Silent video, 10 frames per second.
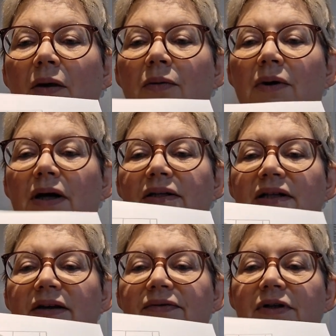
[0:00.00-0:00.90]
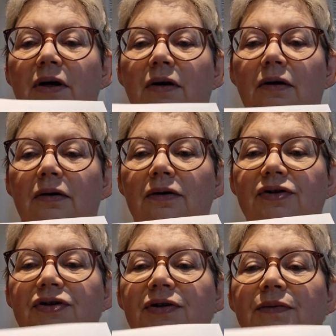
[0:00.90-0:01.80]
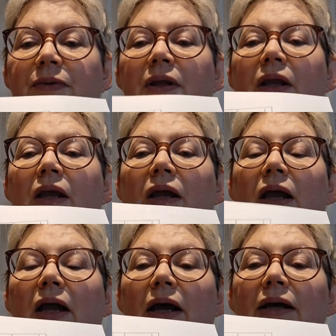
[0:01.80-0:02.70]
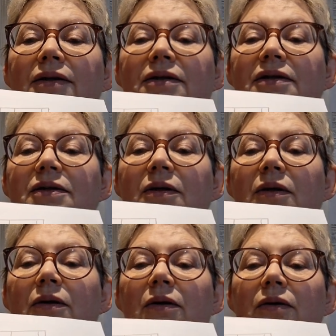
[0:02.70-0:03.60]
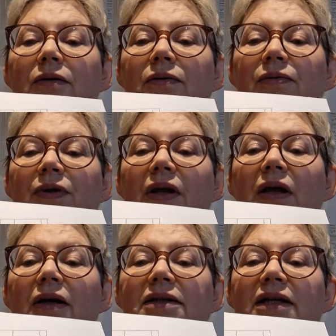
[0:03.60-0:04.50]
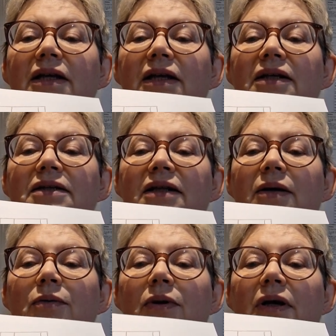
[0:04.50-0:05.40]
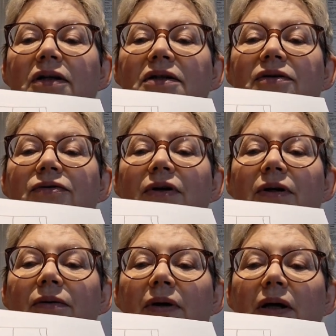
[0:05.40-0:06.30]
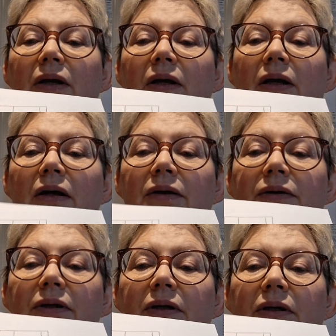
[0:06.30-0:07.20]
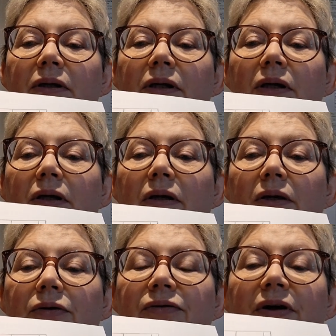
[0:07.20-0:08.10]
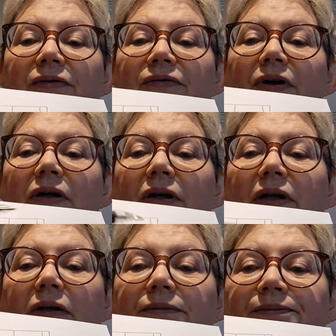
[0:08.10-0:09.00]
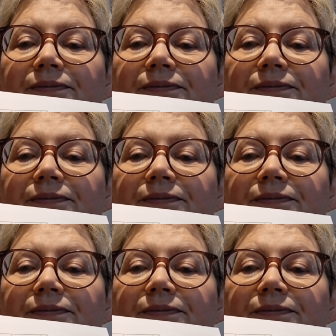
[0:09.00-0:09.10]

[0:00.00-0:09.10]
we're going to have an arch. And the idea is that we're going to grow either a grapevine,